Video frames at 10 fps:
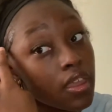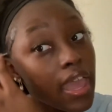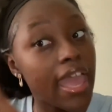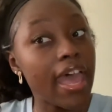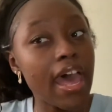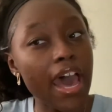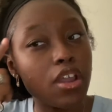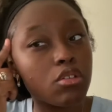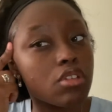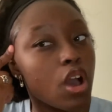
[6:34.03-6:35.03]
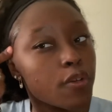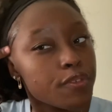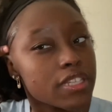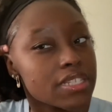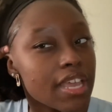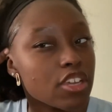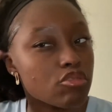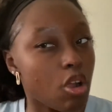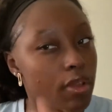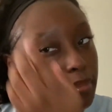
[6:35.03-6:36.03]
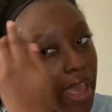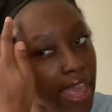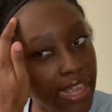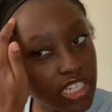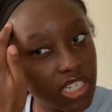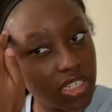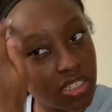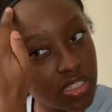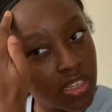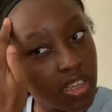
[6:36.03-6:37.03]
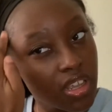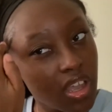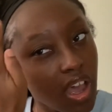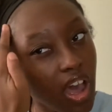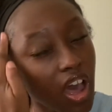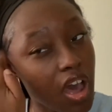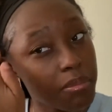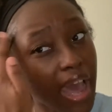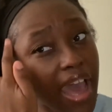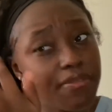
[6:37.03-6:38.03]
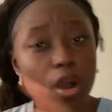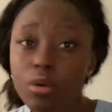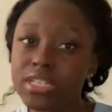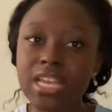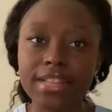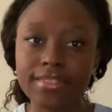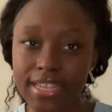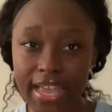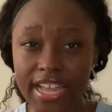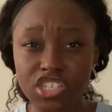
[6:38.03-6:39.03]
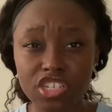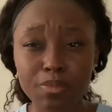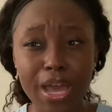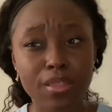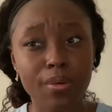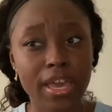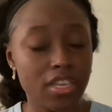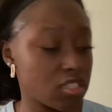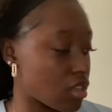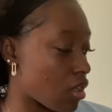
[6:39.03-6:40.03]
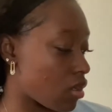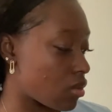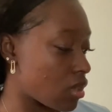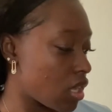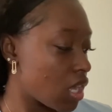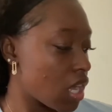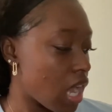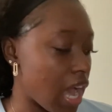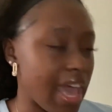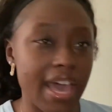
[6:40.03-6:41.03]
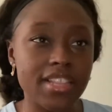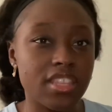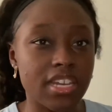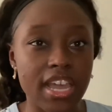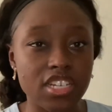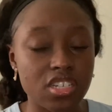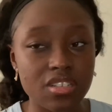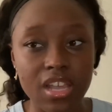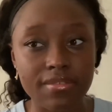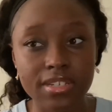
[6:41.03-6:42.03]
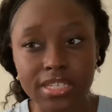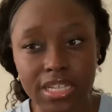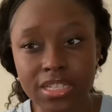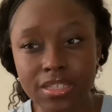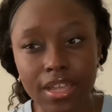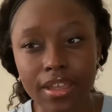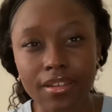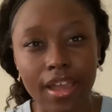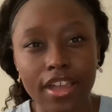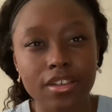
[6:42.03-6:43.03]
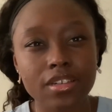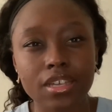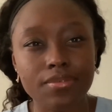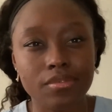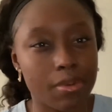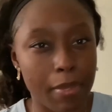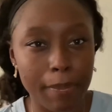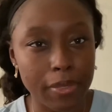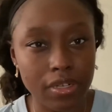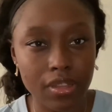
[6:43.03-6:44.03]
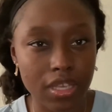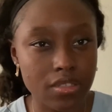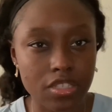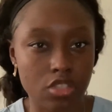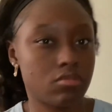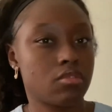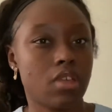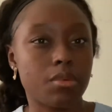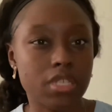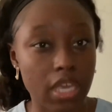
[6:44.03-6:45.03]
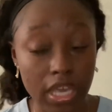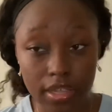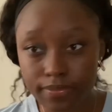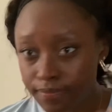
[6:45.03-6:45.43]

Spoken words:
And I don't know if it's like growing my edges. I've always had thin edges, by the way. So I had thin edges ever since like I could even remember, like since I was a kid.